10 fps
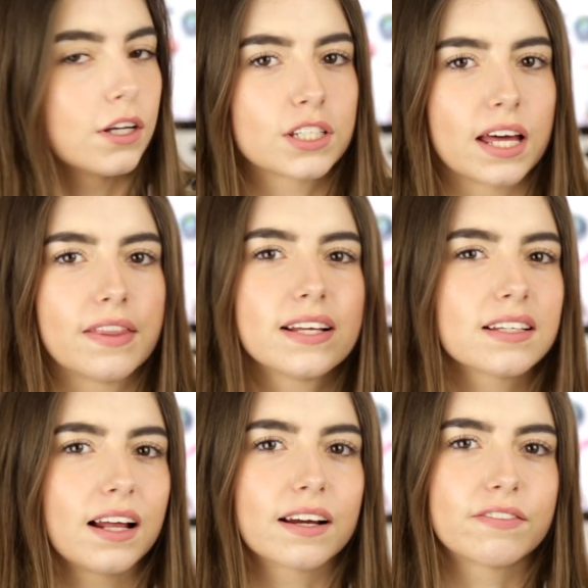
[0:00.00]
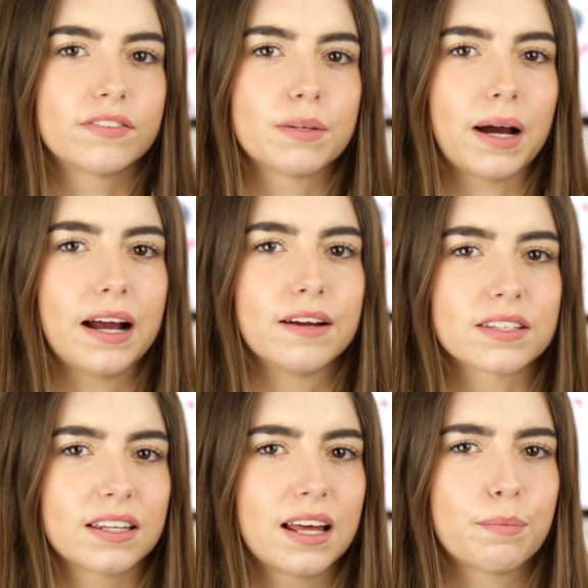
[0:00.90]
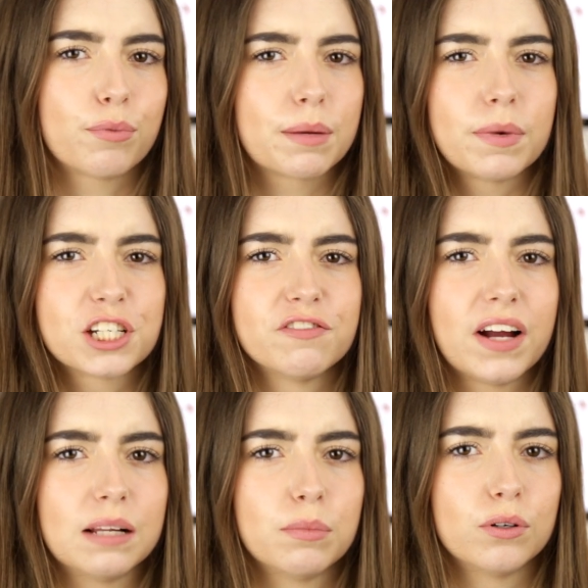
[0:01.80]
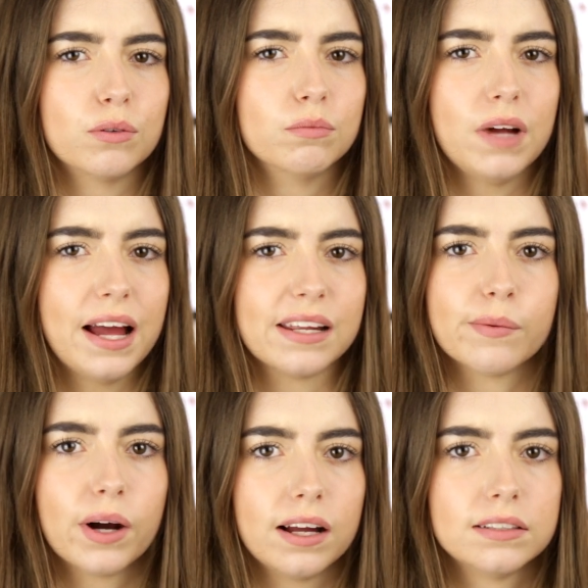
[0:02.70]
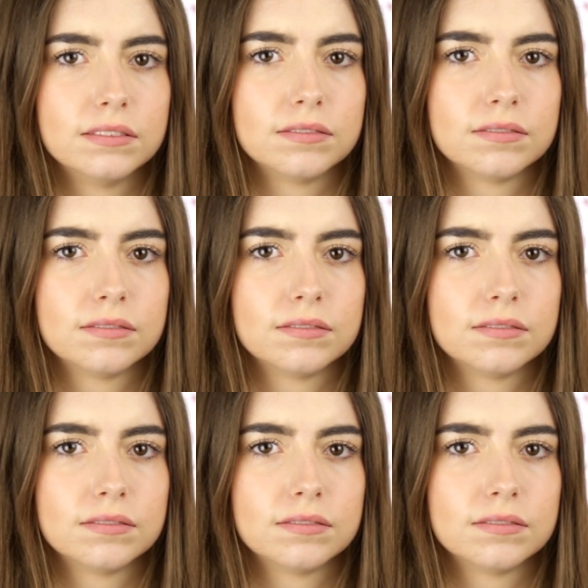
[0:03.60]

So yeah, these are like £50 and they're pretty much available anywhere.